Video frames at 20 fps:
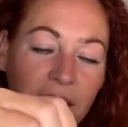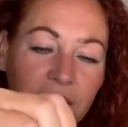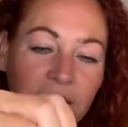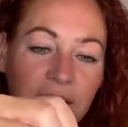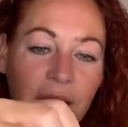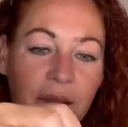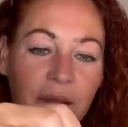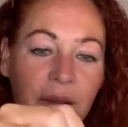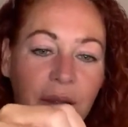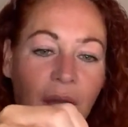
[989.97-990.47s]

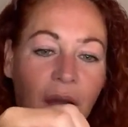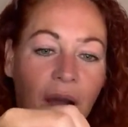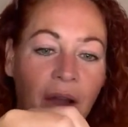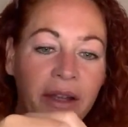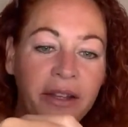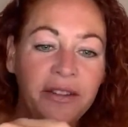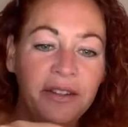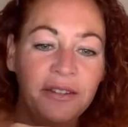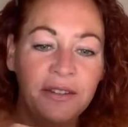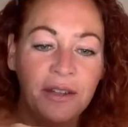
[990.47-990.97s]
So
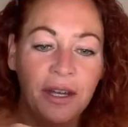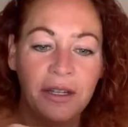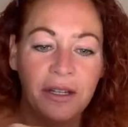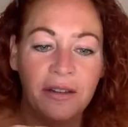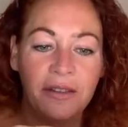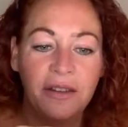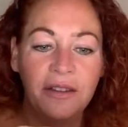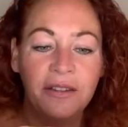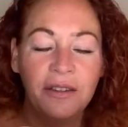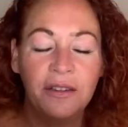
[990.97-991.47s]
I
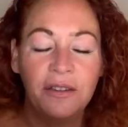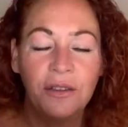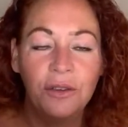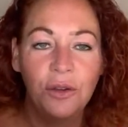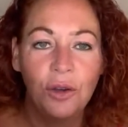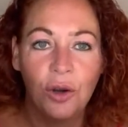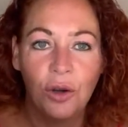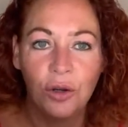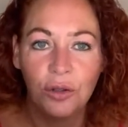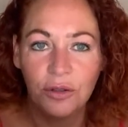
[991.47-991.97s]
decided this is
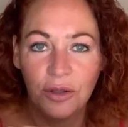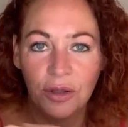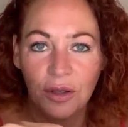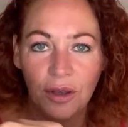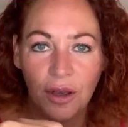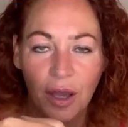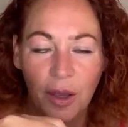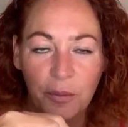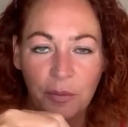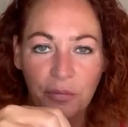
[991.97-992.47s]
not
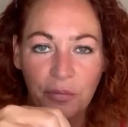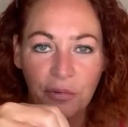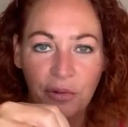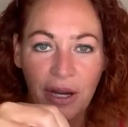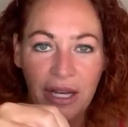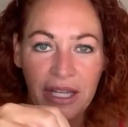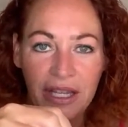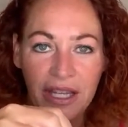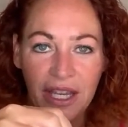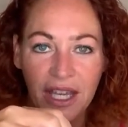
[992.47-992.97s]
a
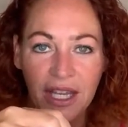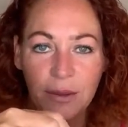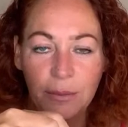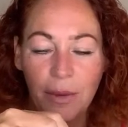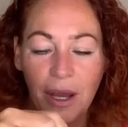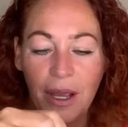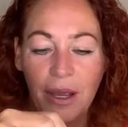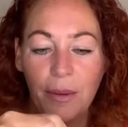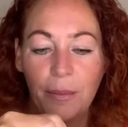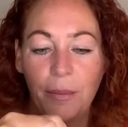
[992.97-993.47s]
break in
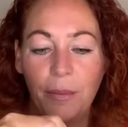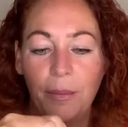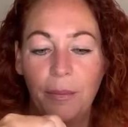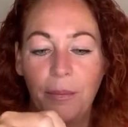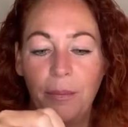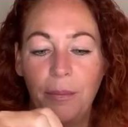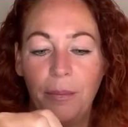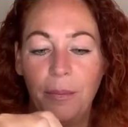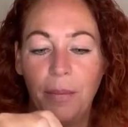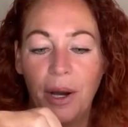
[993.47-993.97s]
my
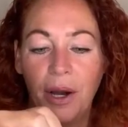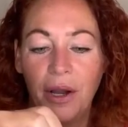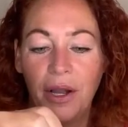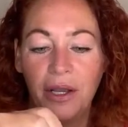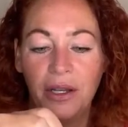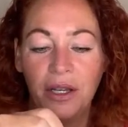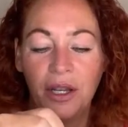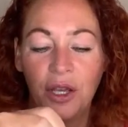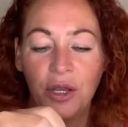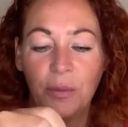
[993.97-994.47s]

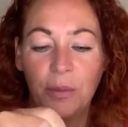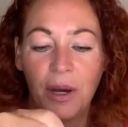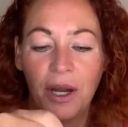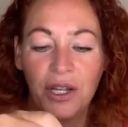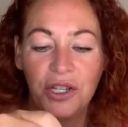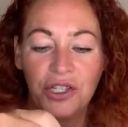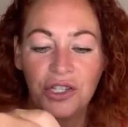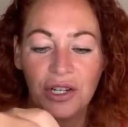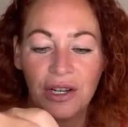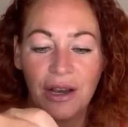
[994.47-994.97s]
buy, no
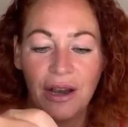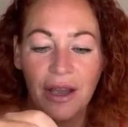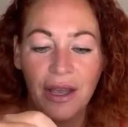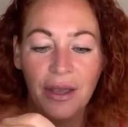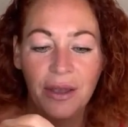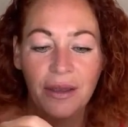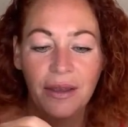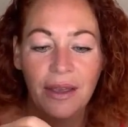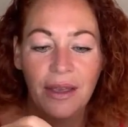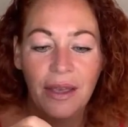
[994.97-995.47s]
buy July,